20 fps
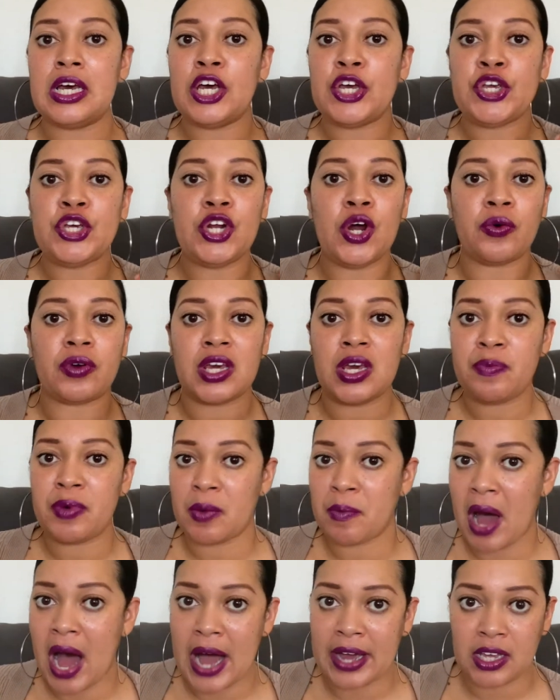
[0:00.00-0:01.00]
you know, keep him
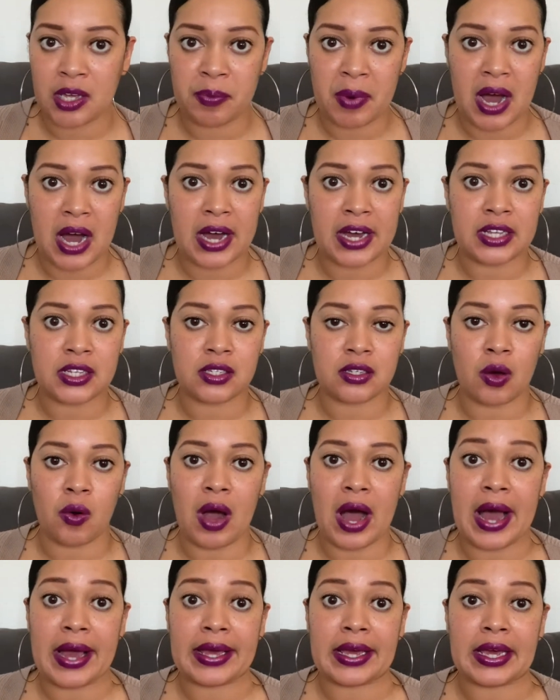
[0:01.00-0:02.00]
occupied so
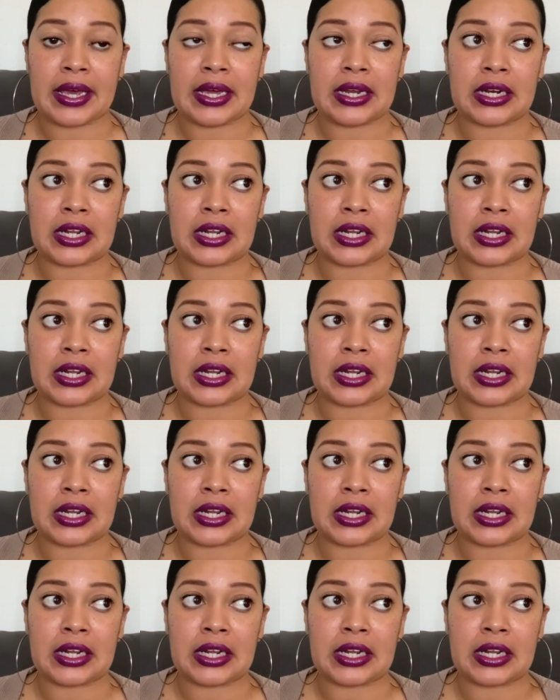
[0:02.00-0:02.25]
I can